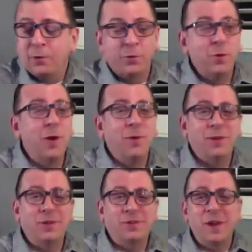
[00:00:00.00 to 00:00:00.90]
Do you know
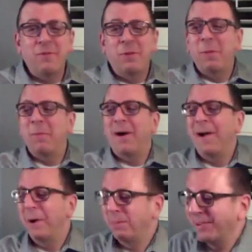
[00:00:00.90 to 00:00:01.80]
that this came from a
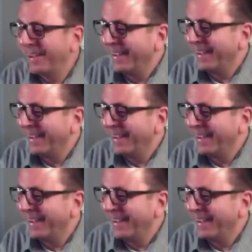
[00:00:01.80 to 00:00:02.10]
biopsy?